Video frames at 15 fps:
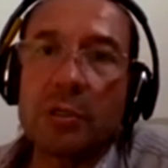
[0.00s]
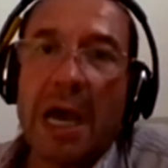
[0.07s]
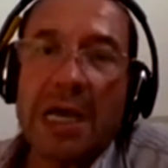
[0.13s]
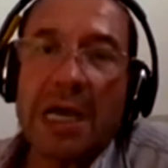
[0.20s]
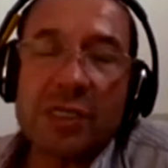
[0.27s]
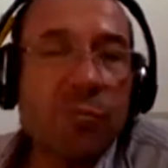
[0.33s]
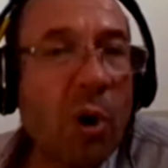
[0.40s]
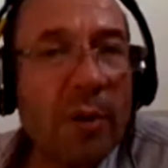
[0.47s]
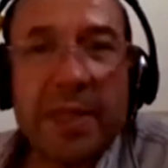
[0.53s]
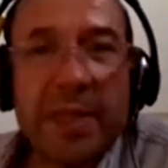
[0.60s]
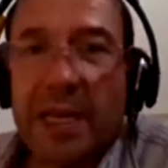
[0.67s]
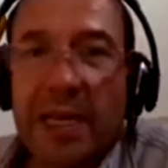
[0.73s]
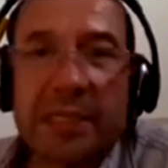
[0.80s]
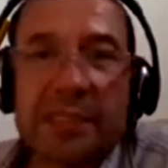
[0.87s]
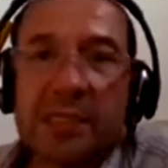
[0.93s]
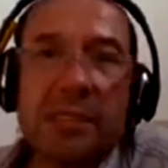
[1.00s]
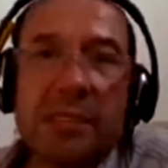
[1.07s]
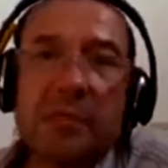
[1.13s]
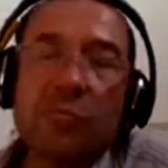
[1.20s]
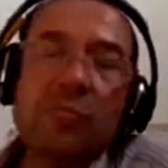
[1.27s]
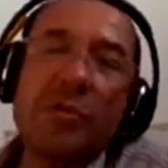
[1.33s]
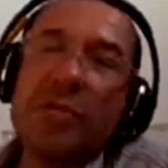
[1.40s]
As modelers,
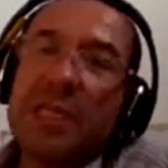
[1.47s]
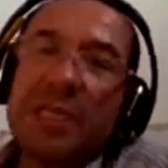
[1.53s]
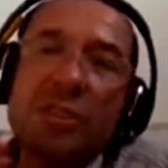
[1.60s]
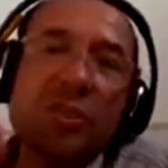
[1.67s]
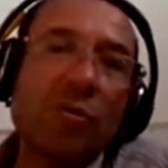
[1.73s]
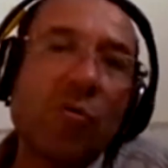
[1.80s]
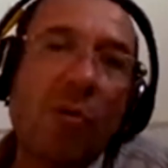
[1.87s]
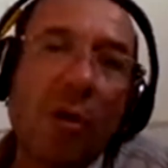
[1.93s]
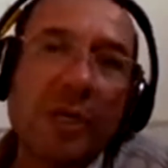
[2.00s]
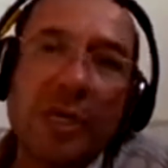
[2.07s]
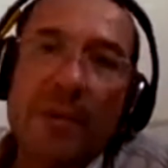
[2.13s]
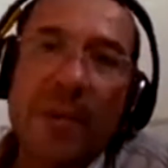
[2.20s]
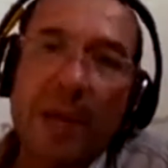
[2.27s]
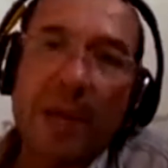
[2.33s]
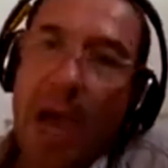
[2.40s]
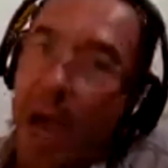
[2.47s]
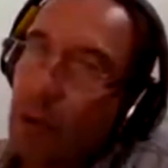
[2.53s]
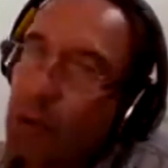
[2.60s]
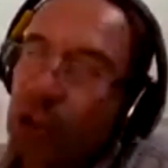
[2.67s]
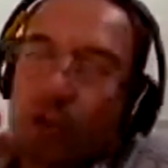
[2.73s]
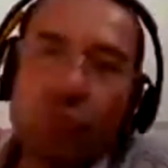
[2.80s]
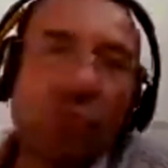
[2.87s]
we need to worry about how
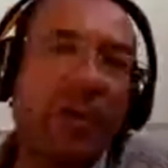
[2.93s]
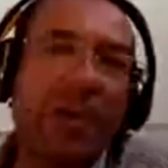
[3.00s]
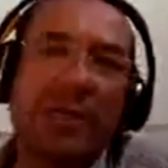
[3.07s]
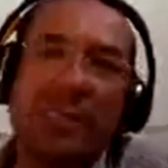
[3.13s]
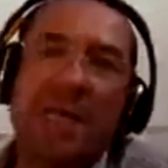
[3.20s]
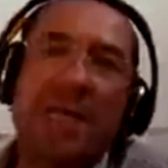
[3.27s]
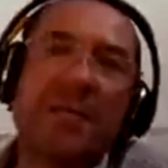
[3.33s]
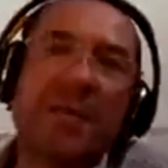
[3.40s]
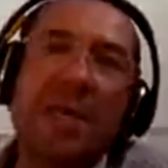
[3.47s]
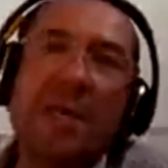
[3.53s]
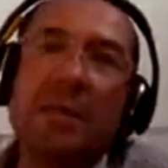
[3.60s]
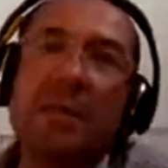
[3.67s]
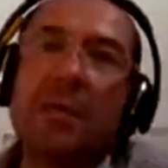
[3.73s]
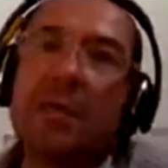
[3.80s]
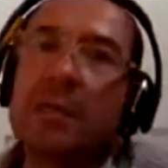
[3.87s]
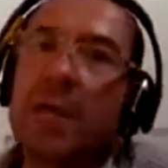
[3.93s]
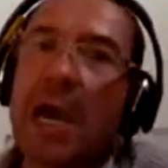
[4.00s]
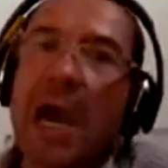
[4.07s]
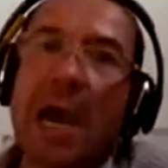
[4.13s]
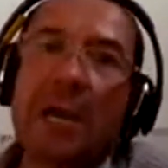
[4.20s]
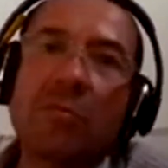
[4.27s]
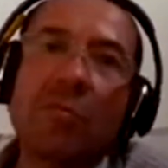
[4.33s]
to model something
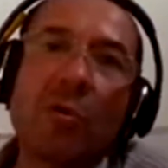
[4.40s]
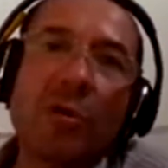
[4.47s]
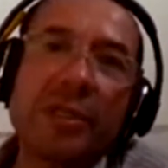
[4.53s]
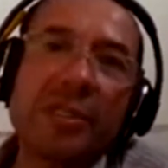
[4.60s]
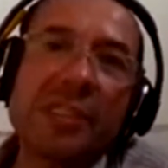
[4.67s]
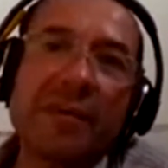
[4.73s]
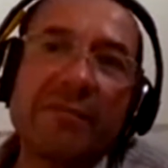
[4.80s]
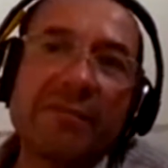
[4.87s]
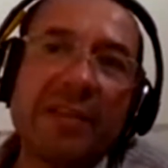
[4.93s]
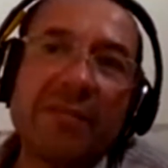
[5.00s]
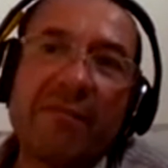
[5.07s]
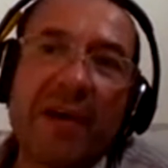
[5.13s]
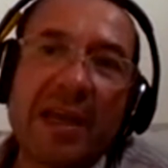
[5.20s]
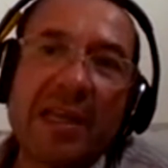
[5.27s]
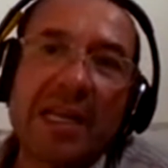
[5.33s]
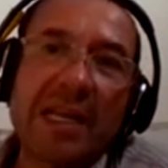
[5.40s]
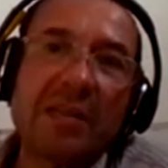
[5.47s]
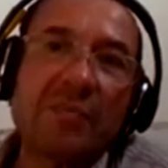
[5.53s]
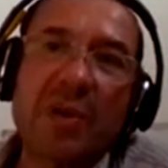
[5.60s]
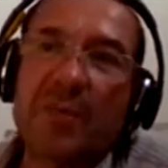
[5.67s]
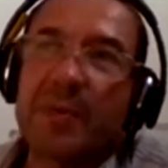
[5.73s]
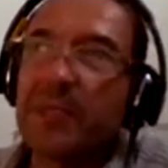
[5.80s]
and what is the final
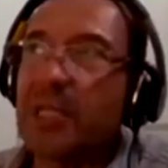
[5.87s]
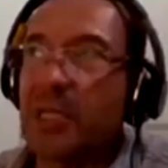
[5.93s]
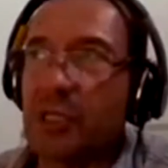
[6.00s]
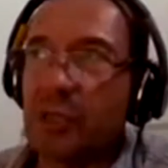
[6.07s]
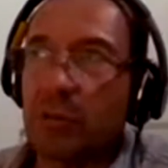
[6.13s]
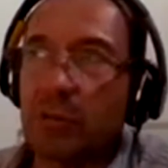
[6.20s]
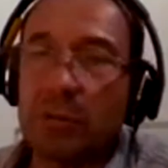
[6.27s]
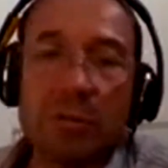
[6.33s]
implementation.